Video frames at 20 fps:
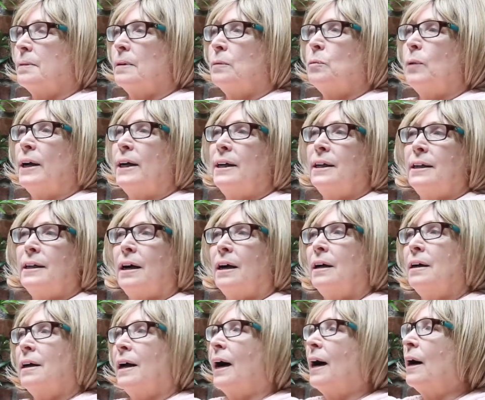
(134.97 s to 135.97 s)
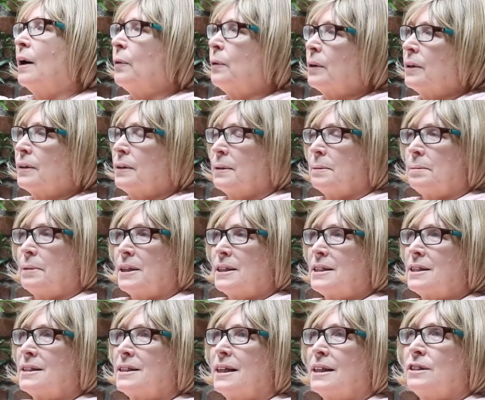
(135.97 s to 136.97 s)
waiting an hour at the
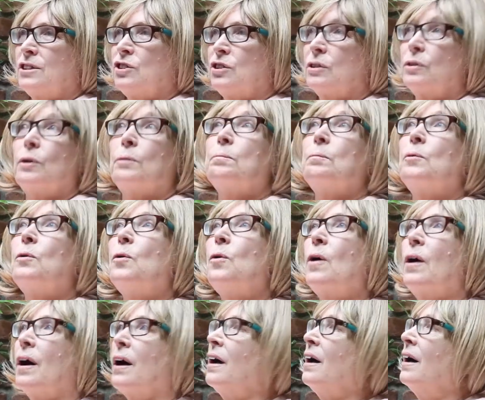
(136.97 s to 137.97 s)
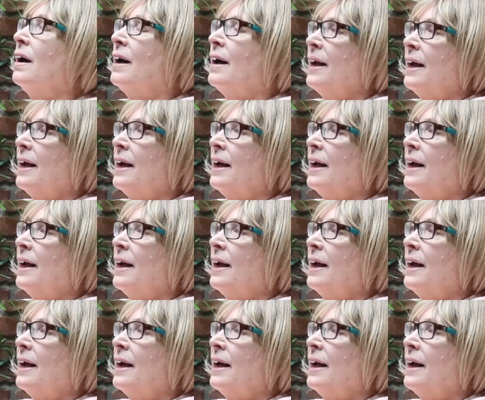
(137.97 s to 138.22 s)
bus station or more